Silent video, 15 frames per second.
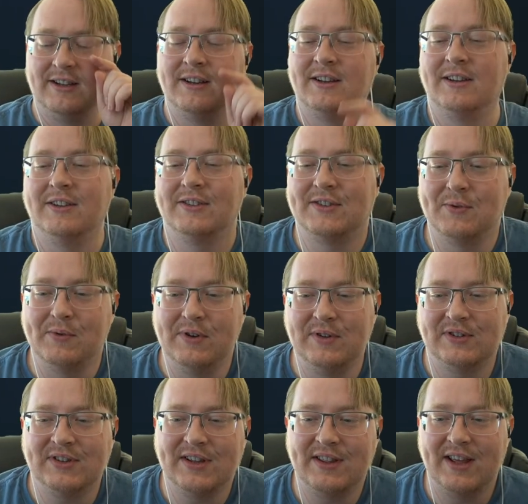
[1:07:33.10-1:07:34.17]
So when you
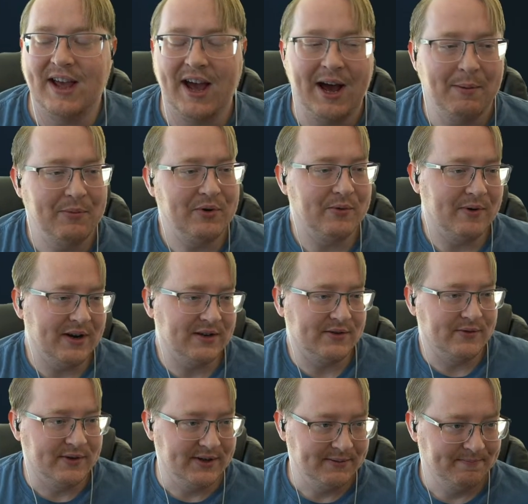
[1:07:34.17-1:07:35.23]
say the app
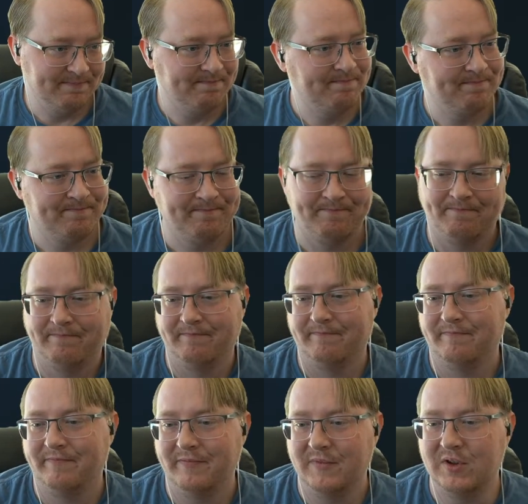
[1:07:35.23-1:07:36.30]
directory,
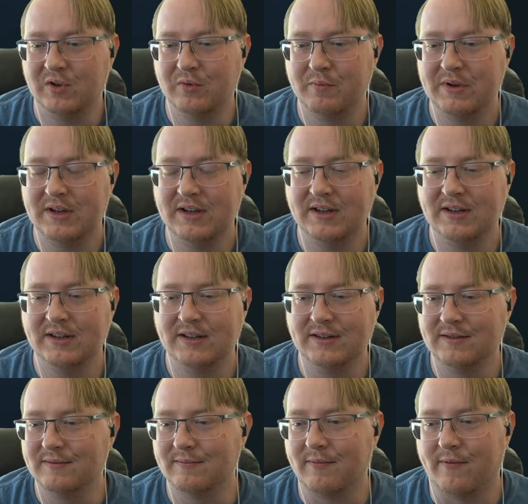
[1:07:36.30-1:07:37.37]
you
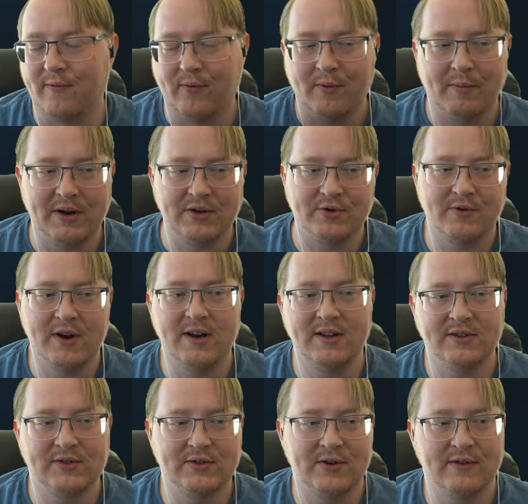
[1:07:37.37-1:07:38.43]
mean for my trading
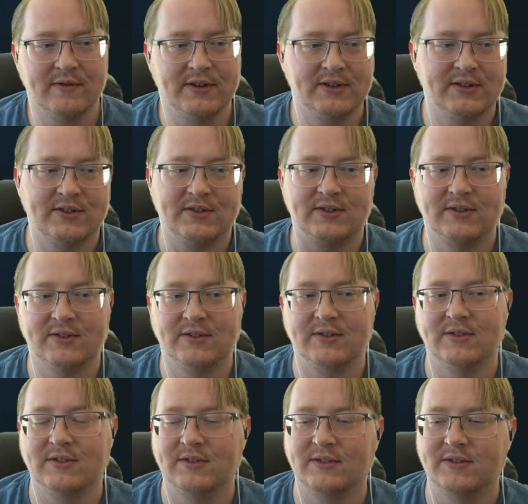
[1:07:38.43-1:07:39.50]

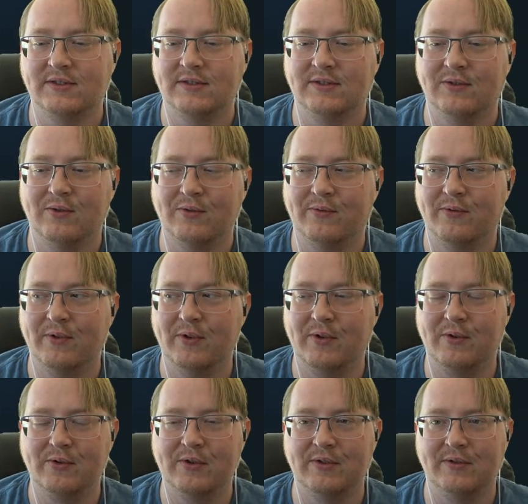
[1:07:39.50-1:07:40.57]
service or for the
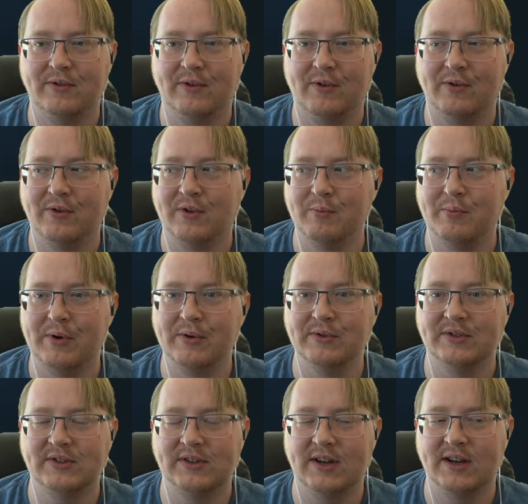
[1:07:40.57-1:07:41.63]
whole
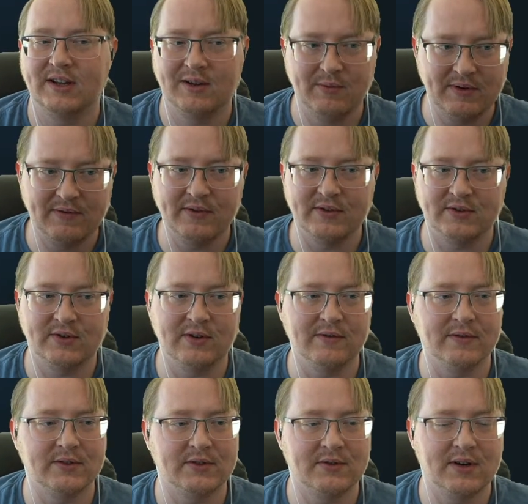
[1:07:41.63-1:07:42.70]
compose stack? You mean for the
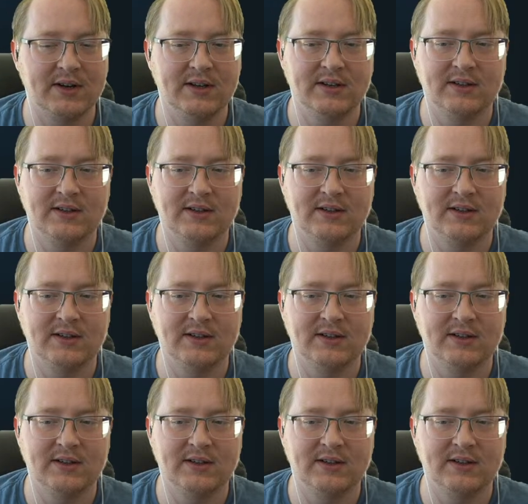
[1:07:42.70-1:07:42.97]
service, right?